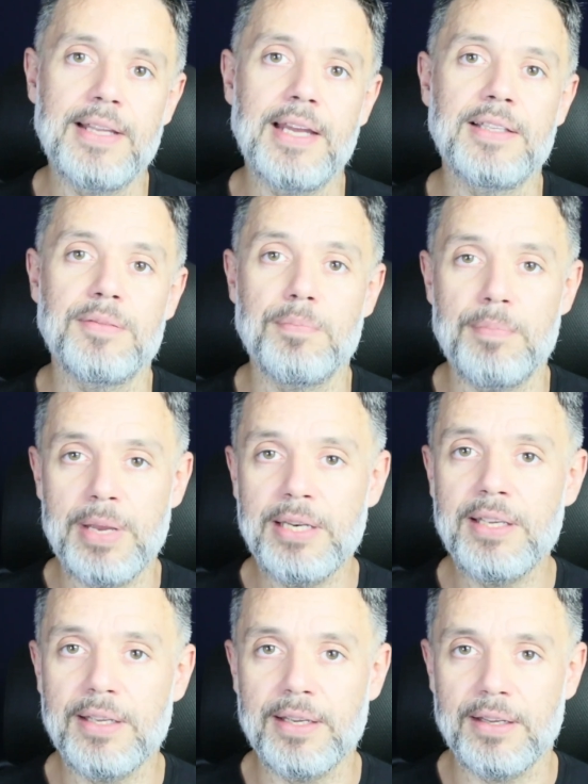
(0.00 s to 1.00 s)
that
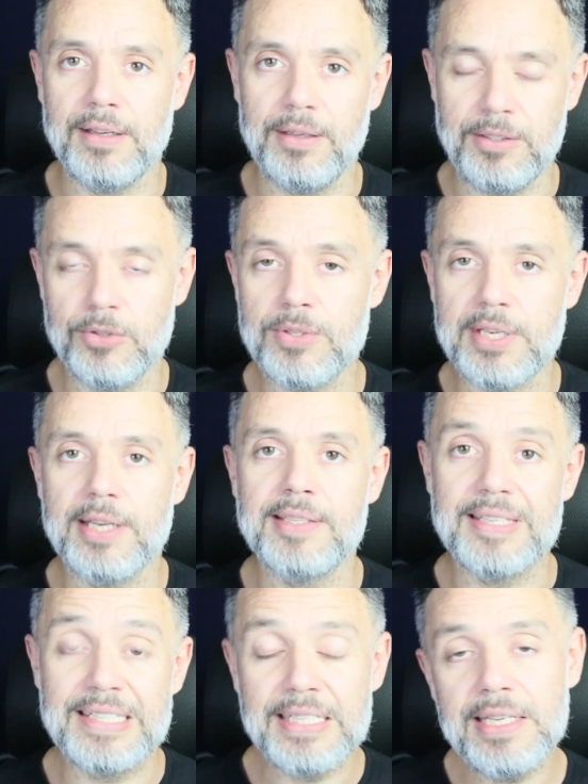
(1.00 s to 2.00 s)
many use
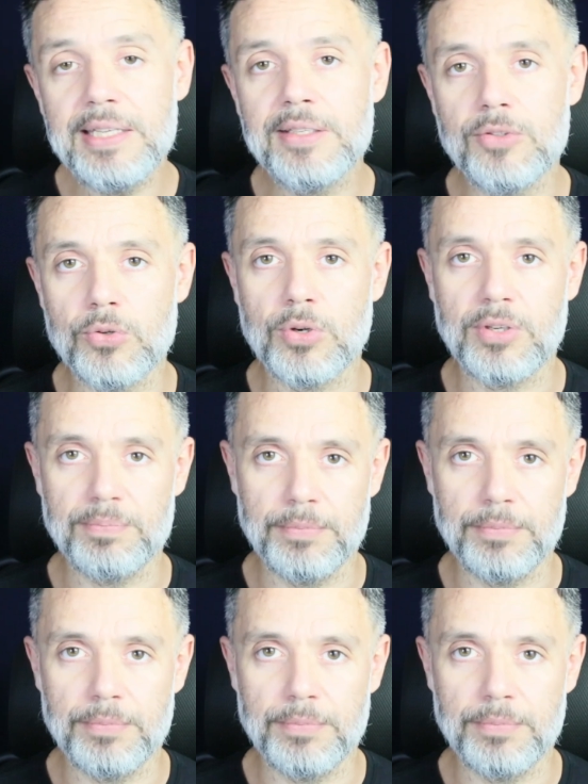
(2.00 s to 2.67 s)
cases need to